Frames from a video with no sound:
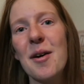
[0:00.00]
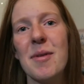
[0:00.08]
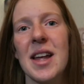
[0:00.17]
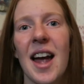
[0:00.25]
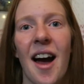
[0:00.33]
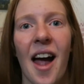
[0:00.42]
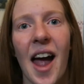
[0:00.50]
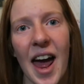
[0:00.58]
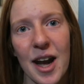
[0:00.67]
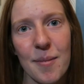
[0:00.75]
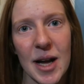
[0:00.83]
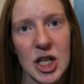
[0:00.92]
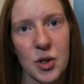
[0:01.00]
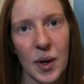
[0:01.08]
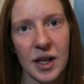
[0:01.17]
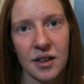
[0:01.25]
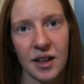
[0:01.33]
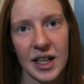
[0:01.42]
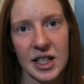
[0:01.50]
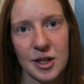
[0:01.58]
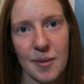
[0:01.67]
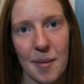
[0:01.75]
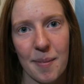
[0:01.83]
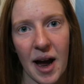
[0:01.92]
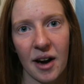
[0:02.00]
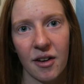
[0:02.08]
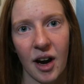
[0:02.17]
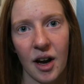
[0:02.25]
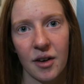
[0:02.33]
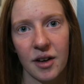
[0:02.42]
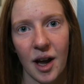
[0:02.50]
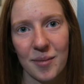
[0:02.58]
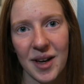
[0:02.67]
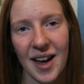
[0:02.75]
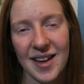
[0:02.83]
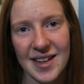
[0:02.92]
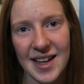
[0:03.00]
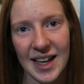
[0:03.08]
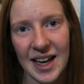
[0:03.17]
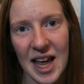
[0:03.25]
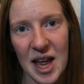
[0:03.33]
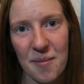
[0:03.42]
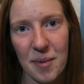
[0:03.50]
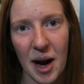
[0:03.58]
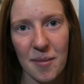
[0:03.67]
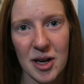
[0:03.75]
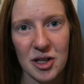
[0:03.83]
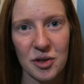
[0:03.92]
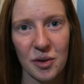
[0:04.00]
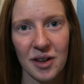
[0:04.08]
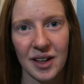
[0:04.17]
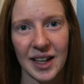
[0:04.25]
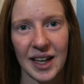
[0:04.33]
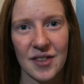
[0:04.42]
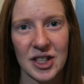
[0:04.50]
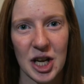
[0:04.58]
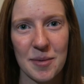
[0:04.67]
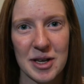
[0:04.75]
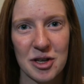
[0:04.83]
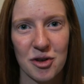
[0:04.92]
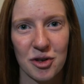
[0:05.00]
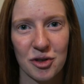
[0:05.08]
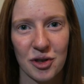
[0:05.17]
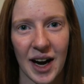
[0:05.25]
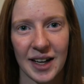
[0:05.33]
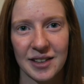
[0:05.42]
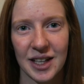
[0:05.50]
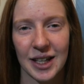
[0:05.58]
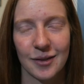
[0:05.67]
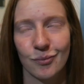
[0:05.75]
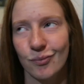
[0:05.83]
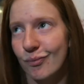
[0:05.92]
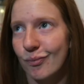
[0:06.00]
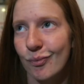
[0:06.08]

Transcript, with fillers: but yeah, I added my twinkle lights to my background. I'm kind of digging it, but I'm not sure like if it's going to be too distracting.